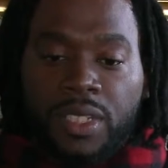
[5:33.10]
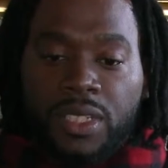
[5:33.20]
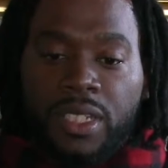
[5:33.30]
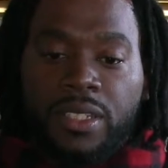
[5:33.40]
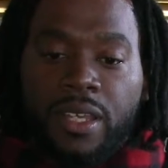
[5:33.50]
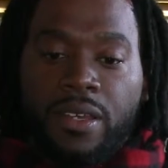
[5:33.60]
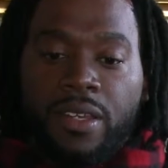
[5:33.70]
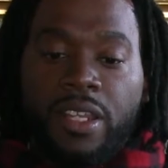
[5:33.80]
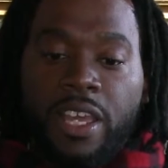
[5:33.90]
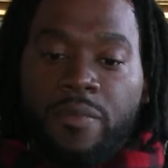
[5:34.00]
He said,
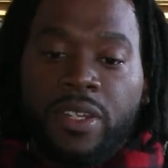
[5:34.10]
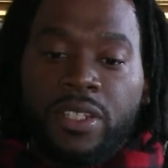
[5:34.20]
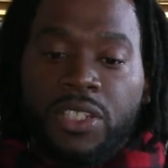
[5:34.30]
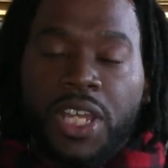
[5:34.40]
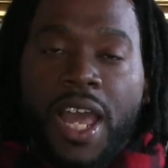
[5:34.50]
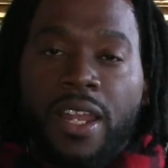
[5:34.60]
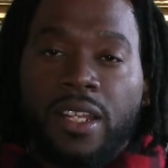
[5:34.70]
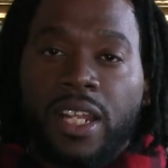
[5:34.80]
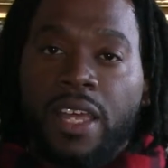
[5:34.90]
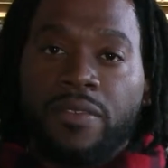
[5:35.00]
he led me to
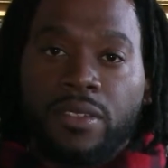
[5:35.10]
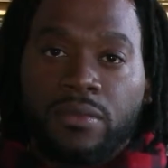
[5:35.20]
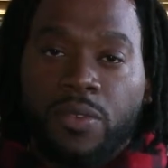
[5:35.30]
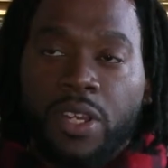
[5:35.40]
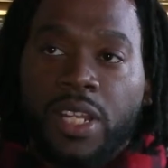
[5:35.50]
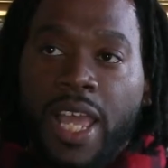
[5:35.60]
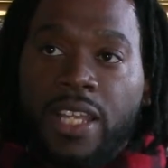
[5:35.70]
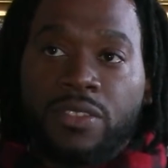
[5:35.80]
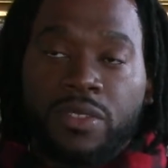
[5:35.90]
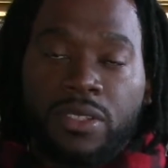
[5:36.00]
John 11, where
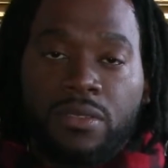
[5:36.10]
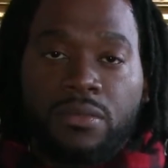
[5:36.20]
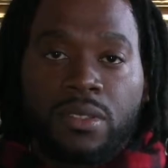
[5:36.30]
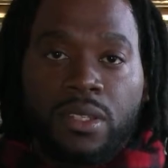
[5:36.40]
Lazarus